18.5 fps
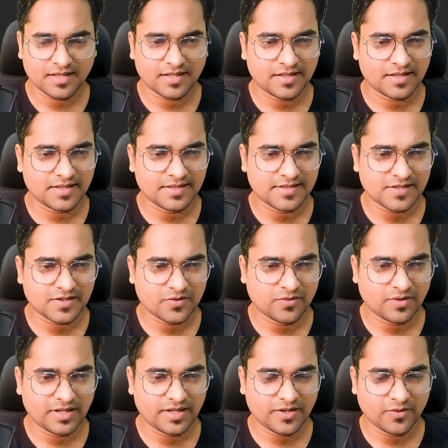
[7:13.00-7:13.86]
is
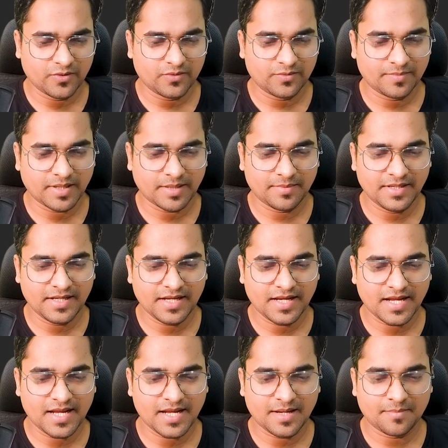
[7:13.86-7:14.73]
equal to maybe
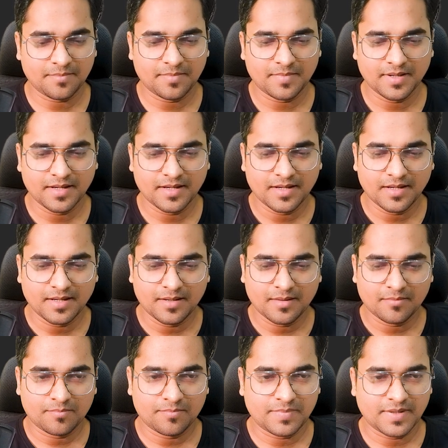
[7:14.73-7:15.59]
a
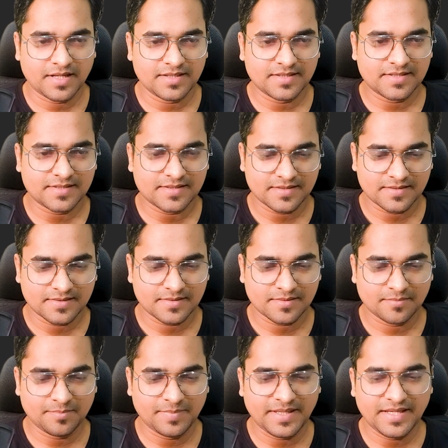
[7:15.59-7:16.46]
plus
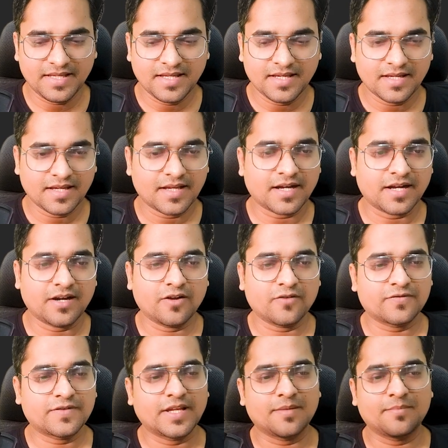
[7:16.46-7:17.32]
b kind
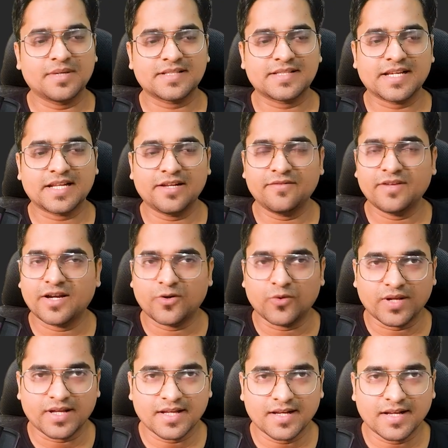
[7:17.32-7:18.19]
of thing basically we are
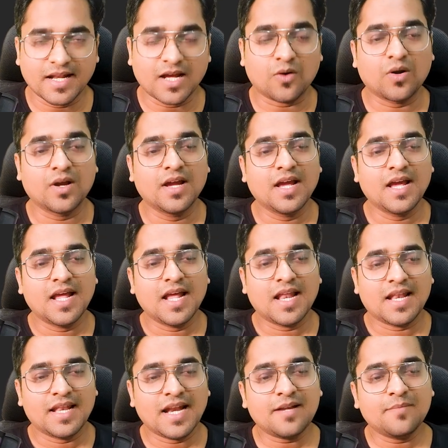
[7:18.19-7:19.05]
doing. Now,
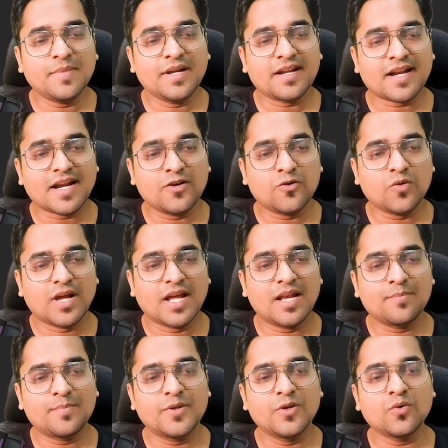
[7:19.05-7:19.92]
let me try to
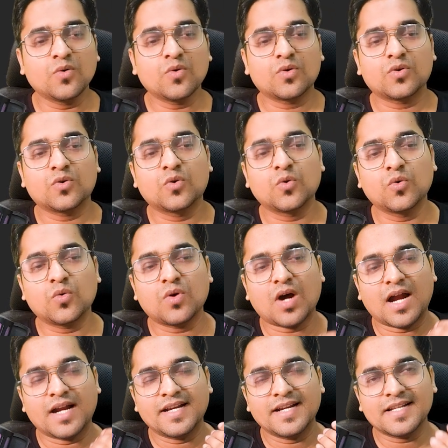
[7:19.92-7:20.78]
help you to
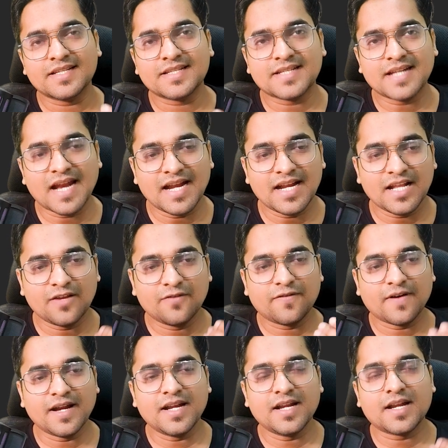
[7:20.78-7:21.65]
understand
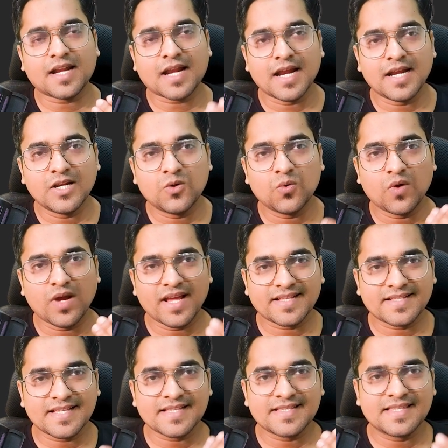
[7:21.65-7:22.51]
if I try to
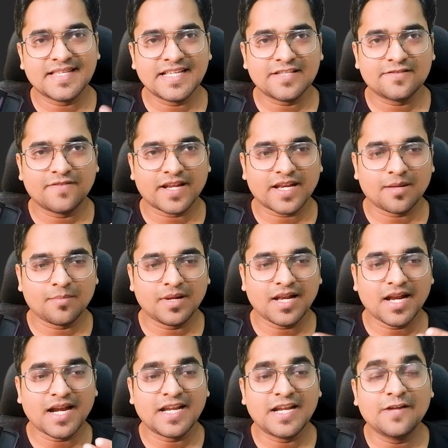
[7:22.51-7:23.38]
access these
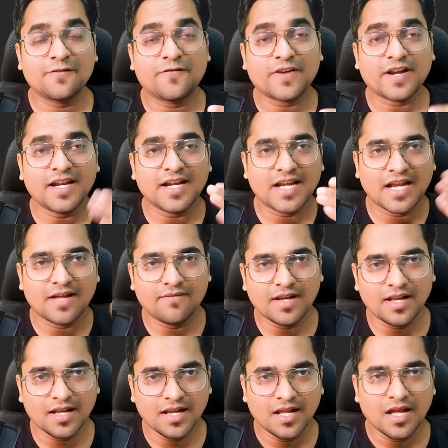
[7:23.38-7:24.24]
variable at different
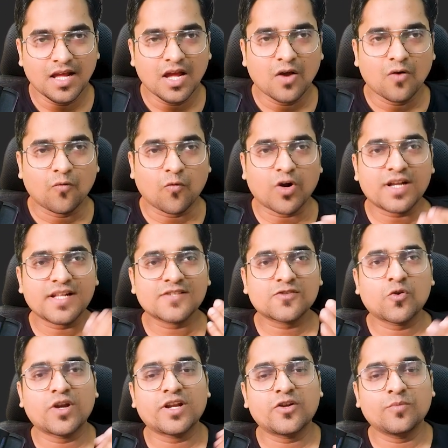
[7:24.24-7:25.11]
level, what is
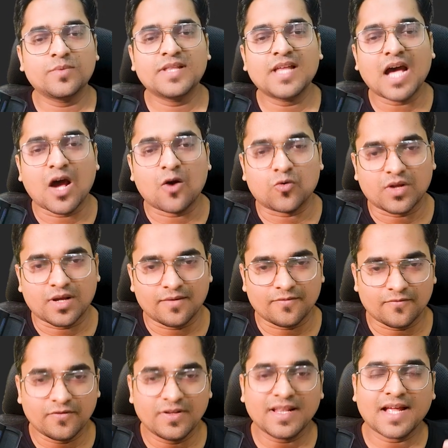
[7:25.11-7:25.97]
going to be the
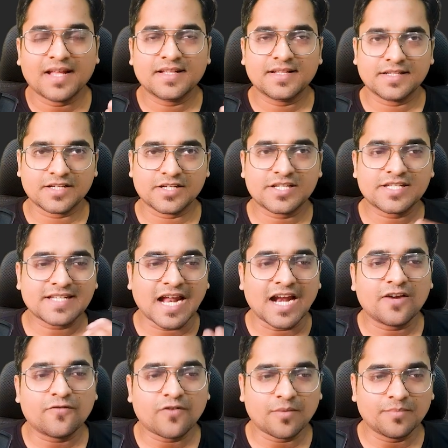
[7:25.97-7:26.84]
outcome. We'll
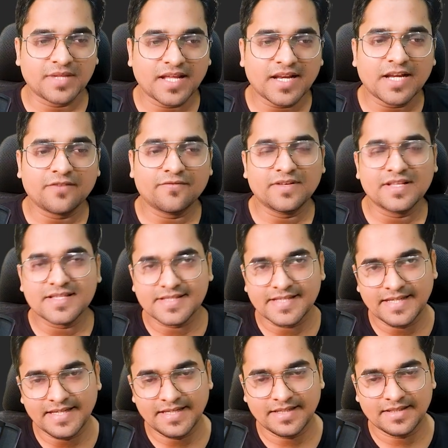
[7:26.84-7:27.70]
start from there and we'll
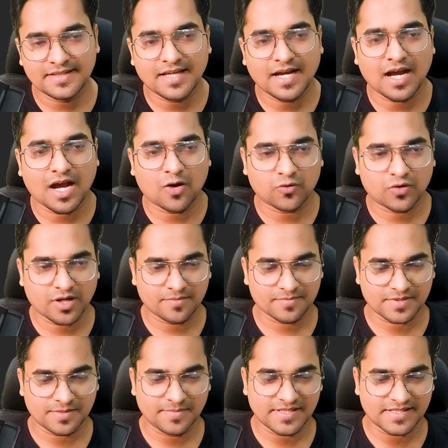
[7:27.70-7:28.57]
see the
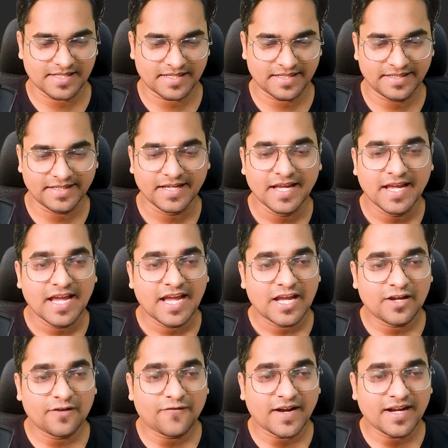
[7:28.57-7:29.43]
outcomes basically.
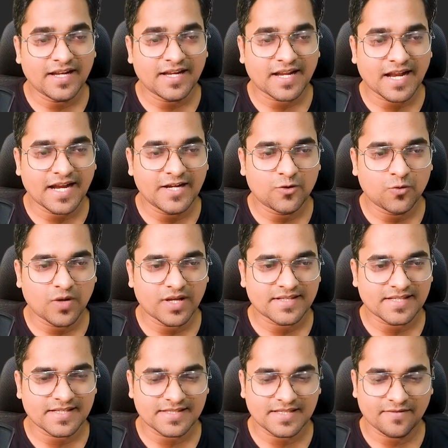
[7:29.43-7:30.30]
If I try to
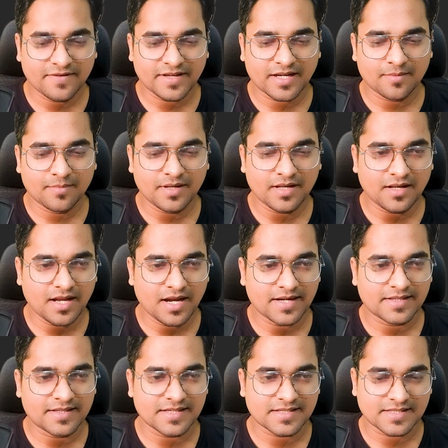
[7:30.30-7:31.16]
access the variable
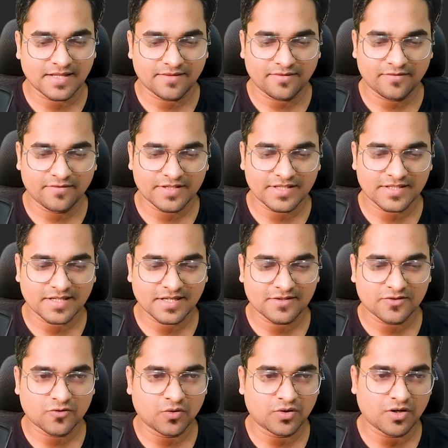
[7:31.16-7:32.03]
at this level, which is
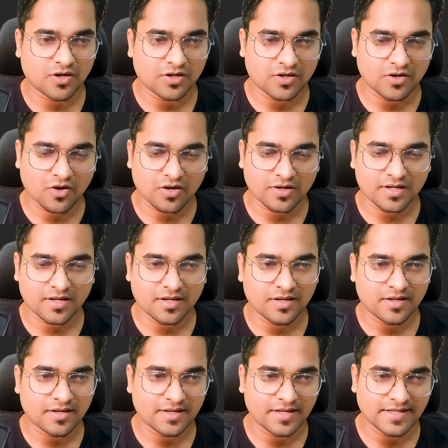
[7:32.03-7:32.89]
console.log
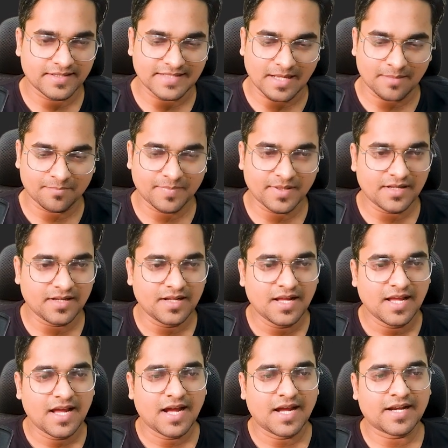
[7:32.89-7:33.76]
example,
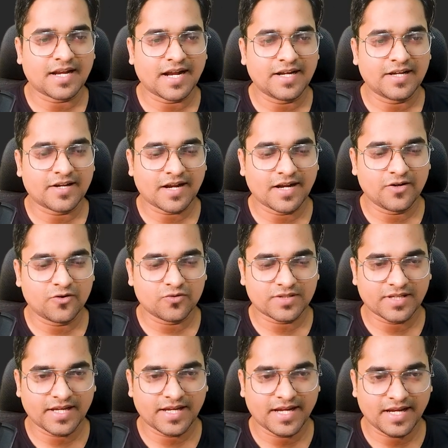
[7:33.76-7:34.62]
and I try to
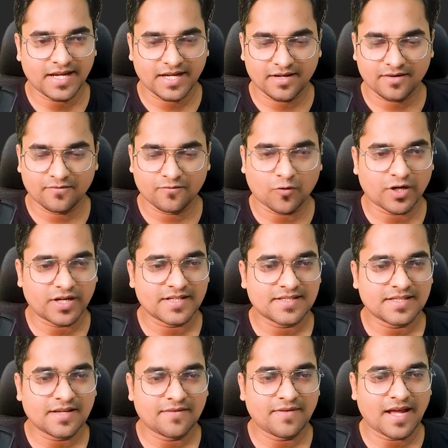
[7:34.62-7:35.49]
say, hey, what
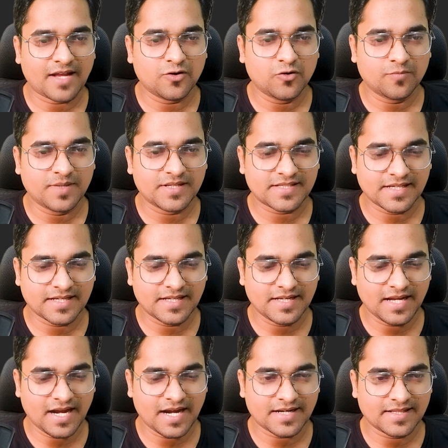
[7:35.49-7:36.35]
is the value
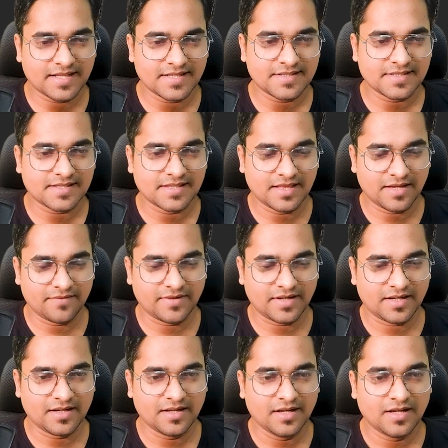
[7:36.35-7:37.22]
basically at this
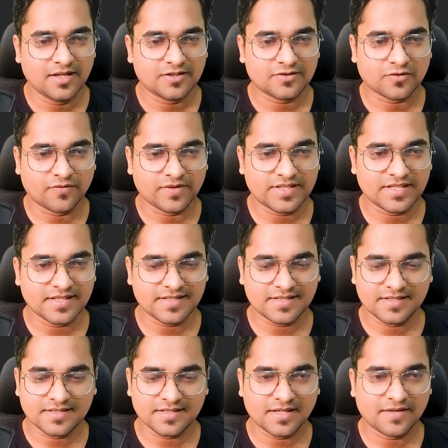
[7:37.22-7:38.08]
level? So which
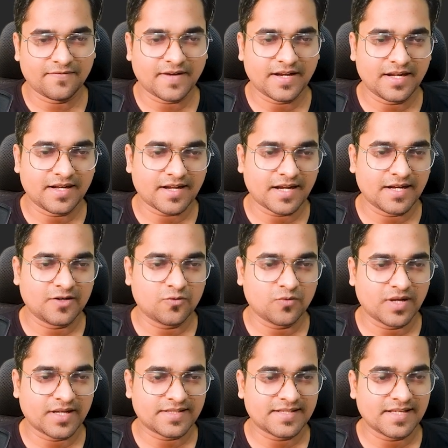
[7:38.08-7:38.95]
is, if I try
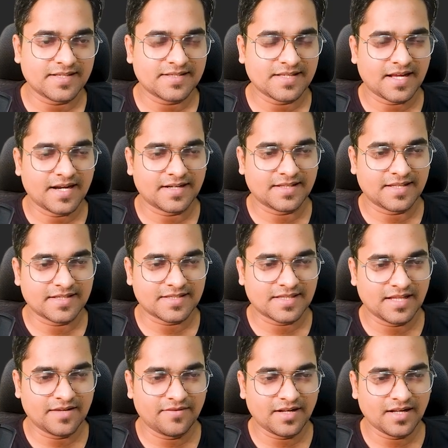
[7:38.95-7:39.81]
to access at
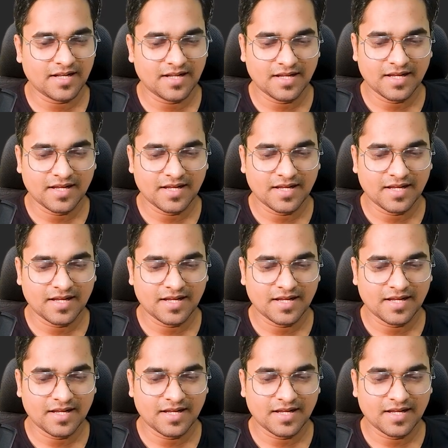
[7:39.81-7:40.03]
this level,